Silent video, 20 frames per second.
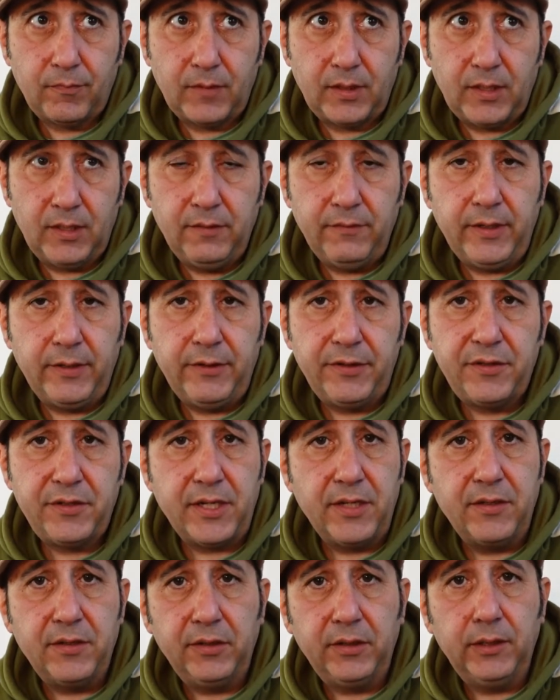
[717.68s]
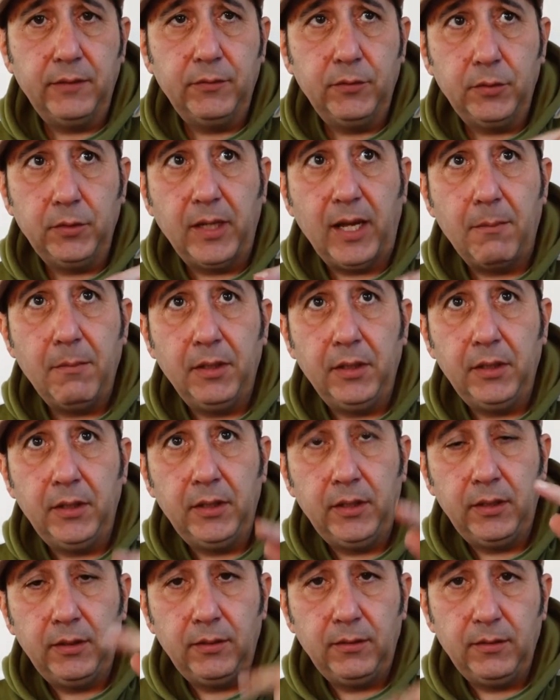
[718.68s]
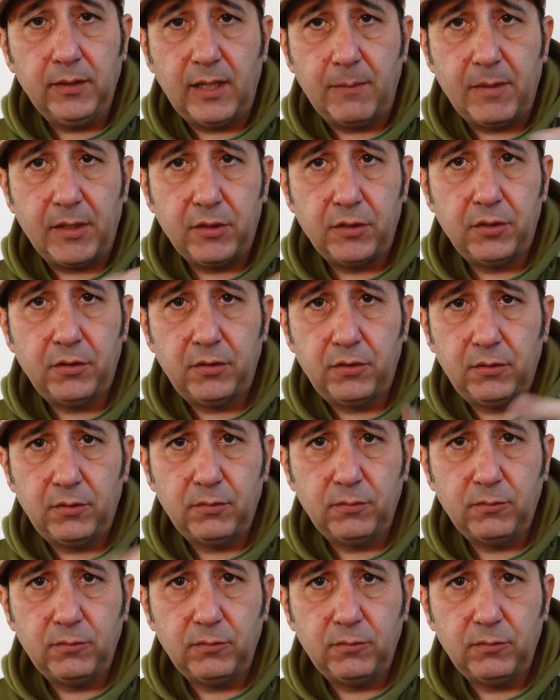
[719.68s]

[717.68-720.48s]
is very sensitive to how much